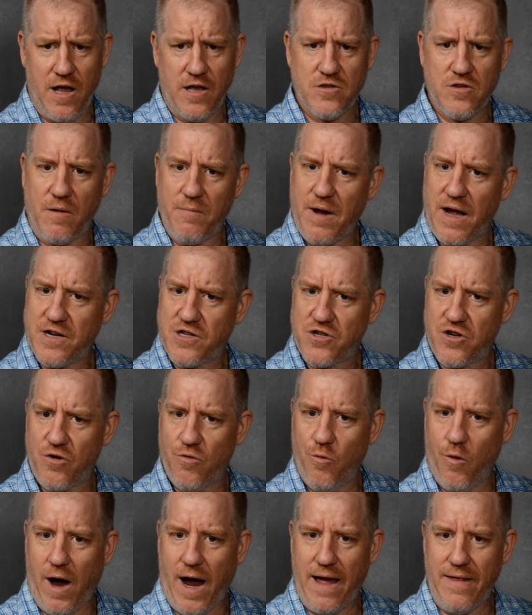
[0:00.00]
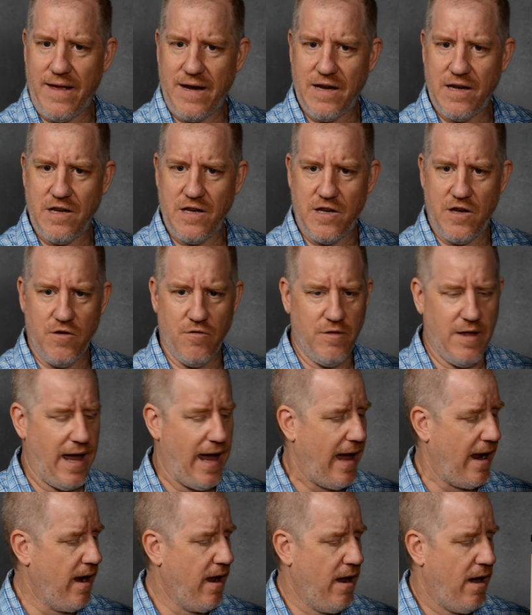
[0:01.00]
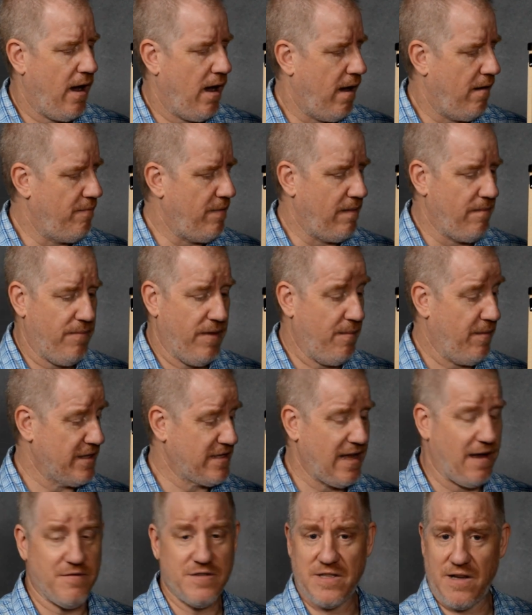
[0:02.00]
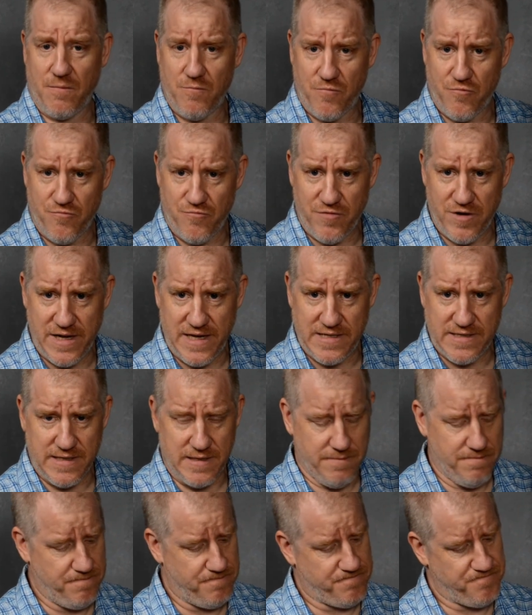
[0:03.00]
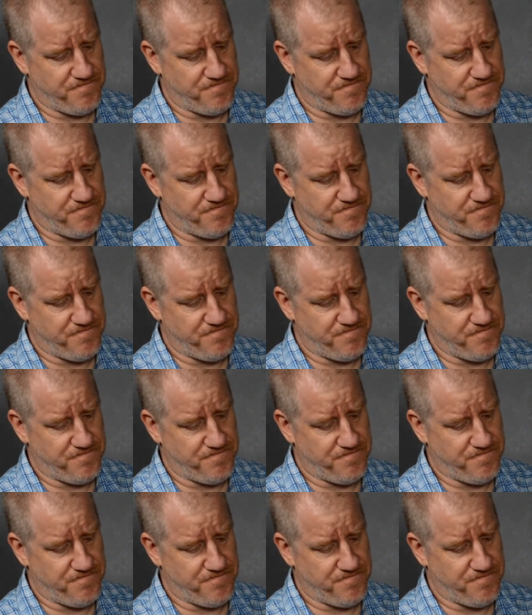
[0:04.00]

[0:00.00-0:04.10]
So I'm not sure why they didn't do that. They must have some reason.